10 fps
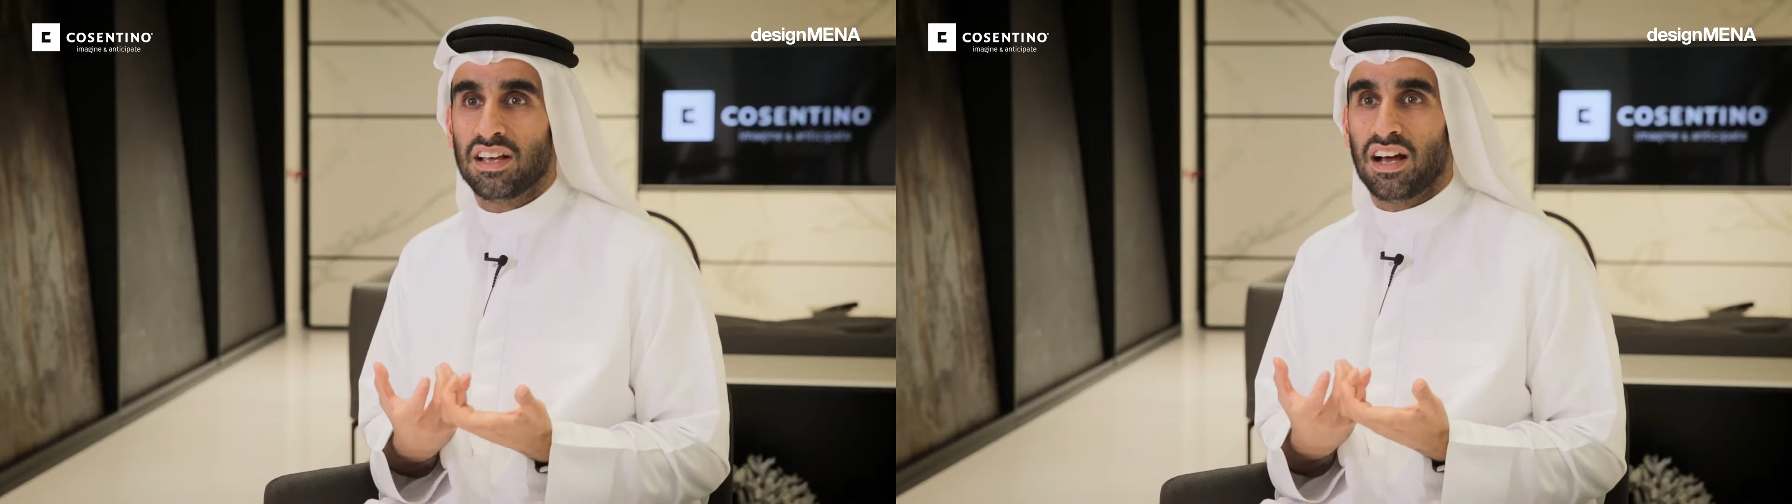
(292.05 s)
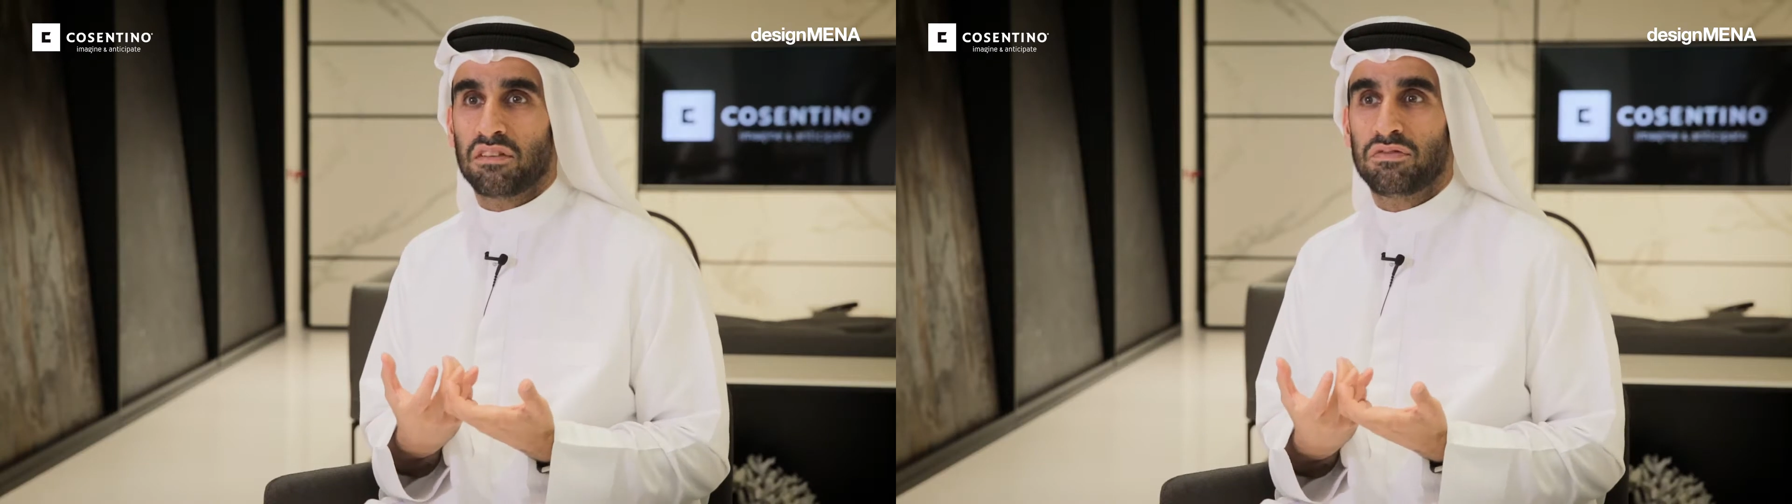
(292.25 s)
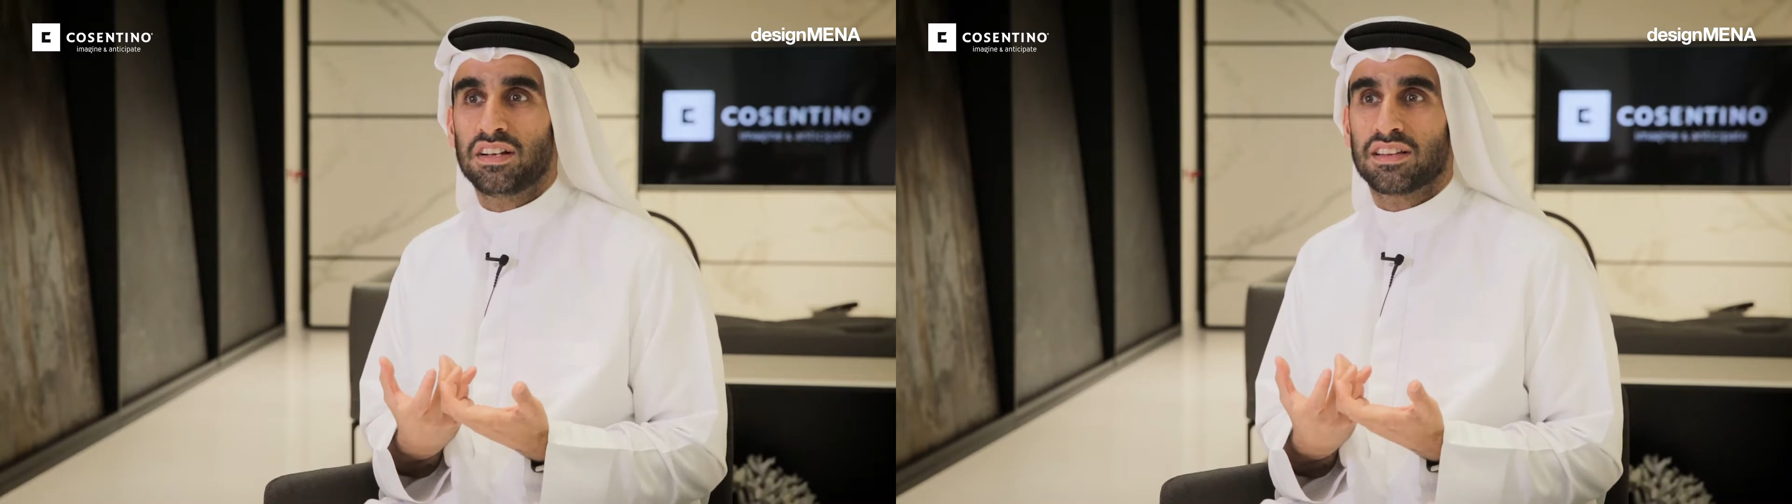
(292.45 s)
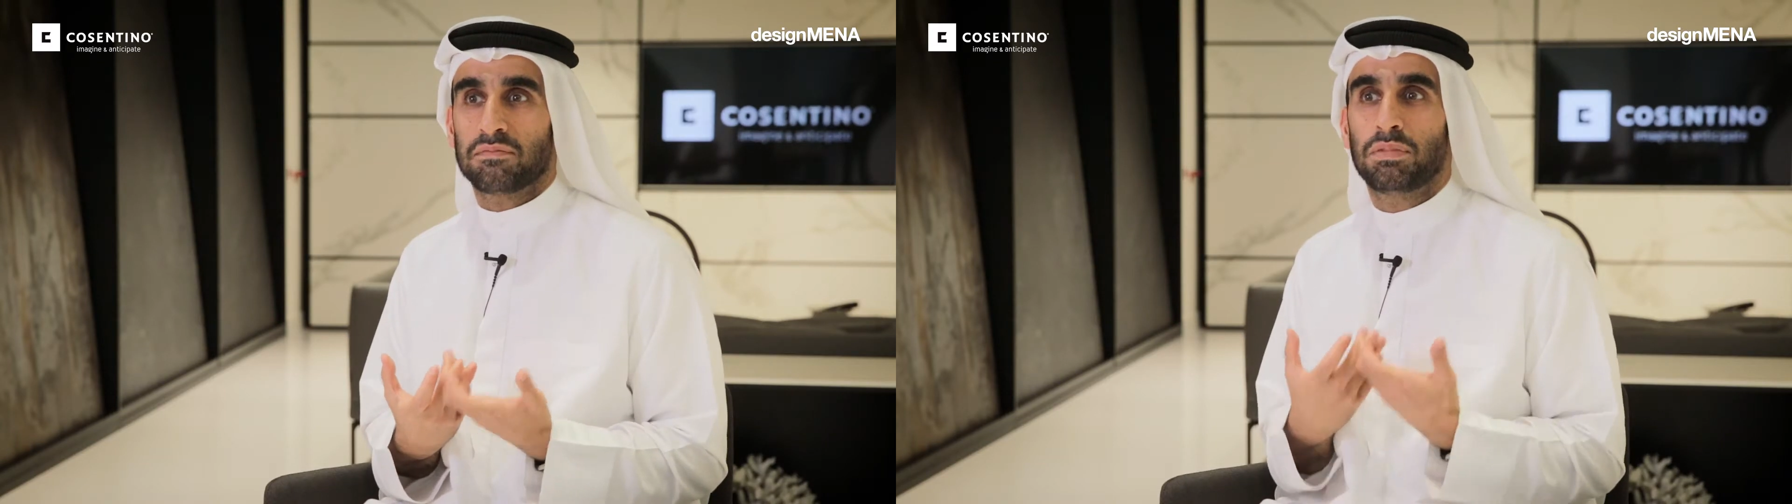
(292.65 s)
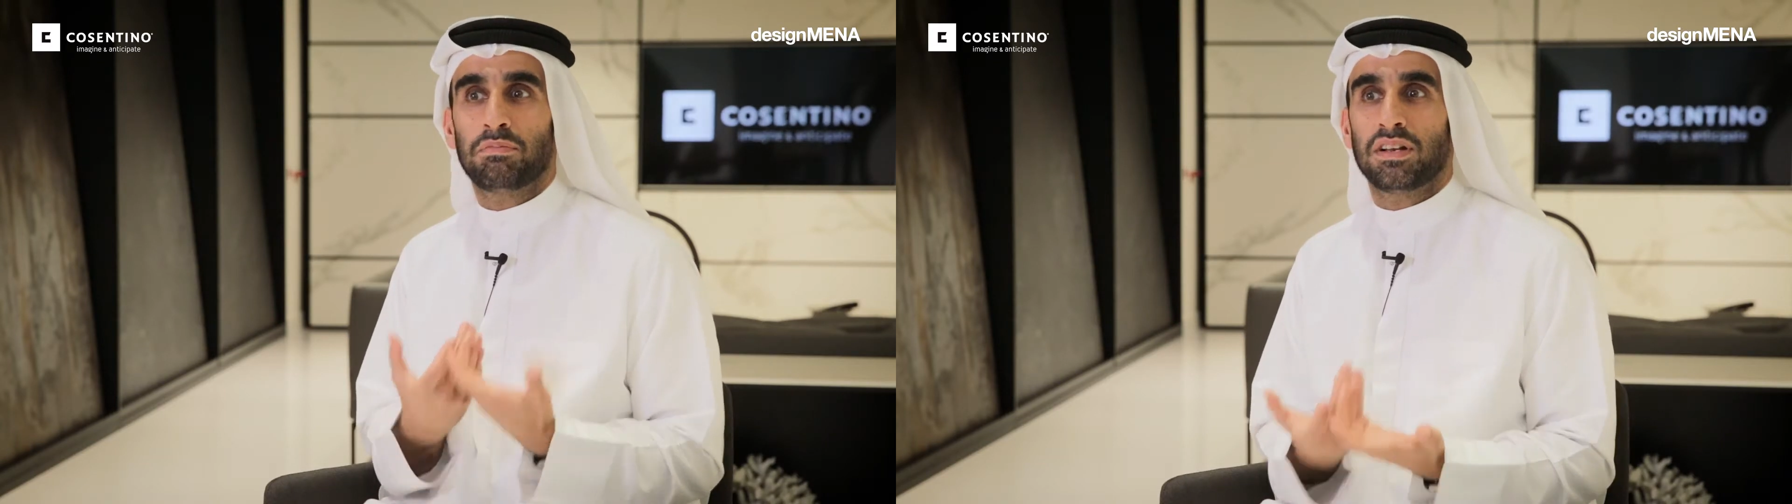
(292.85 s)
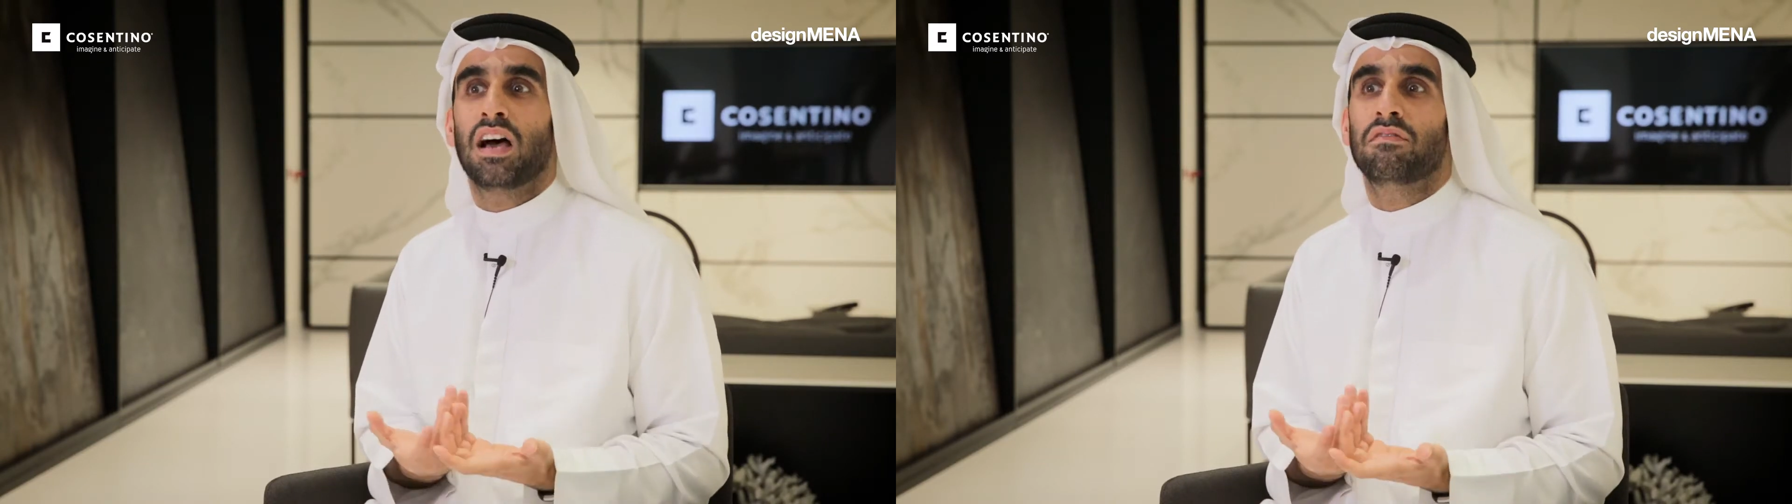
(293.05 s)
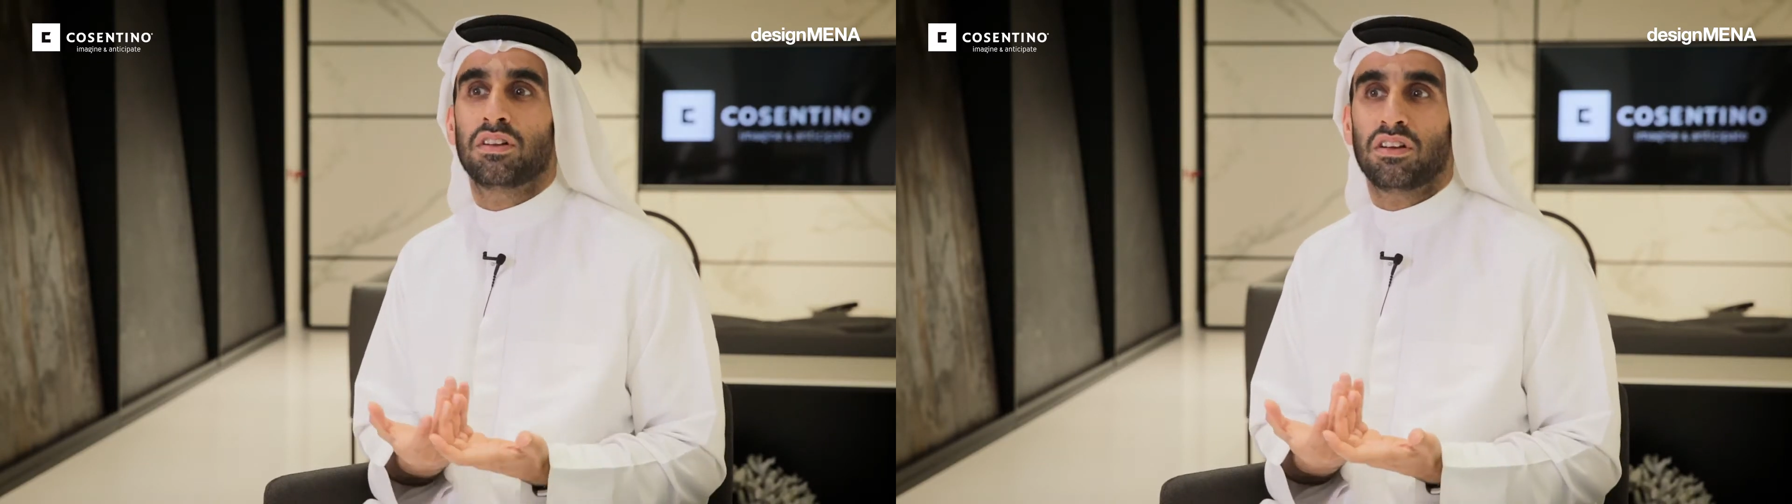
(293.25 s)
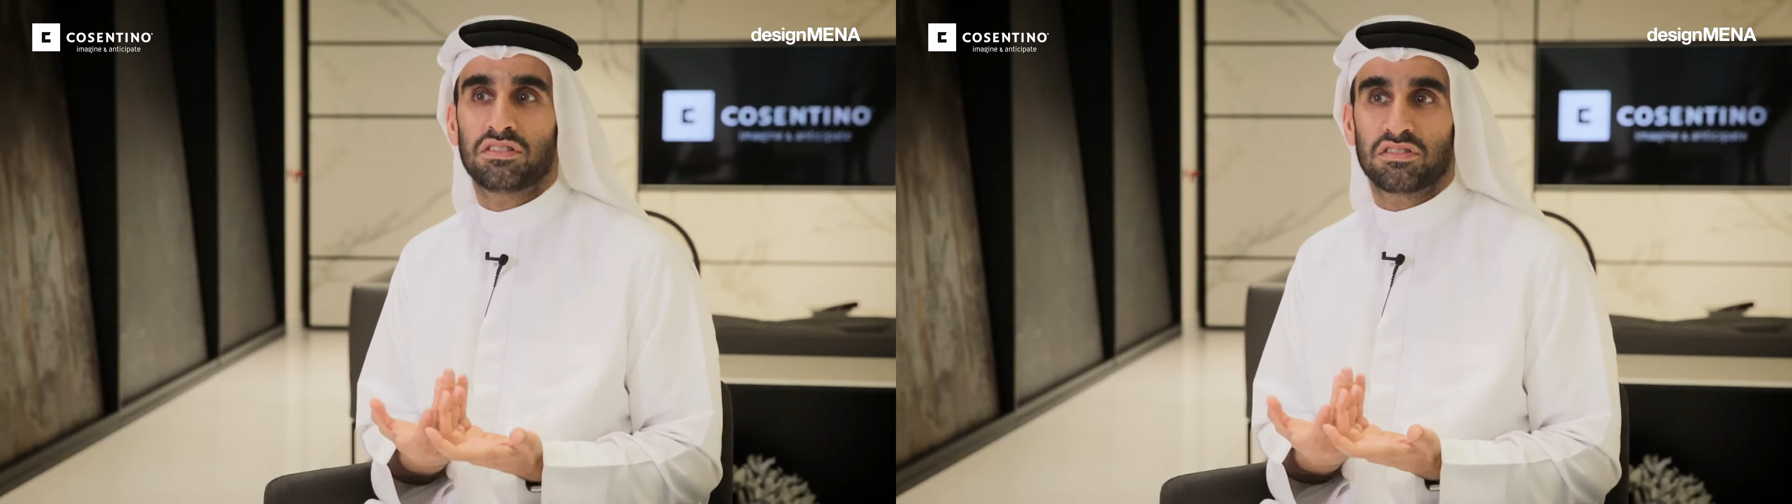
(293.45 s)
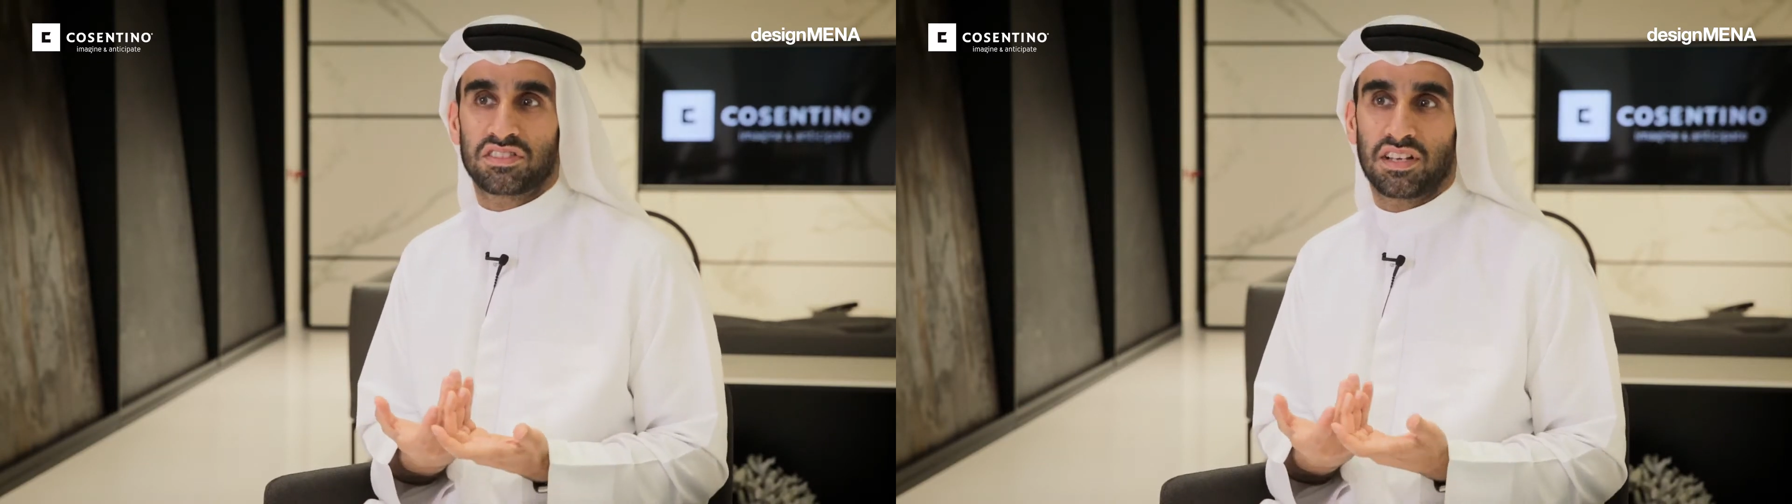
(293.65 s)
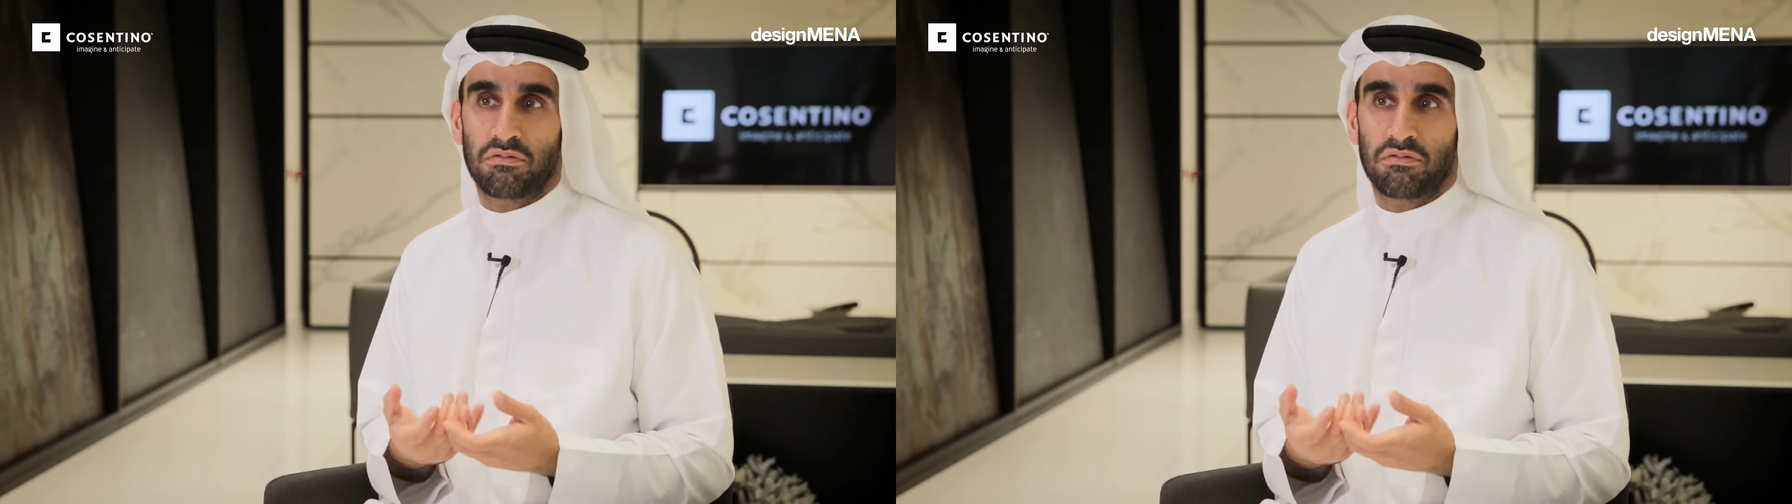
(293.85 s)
I feel that people have a lot to say,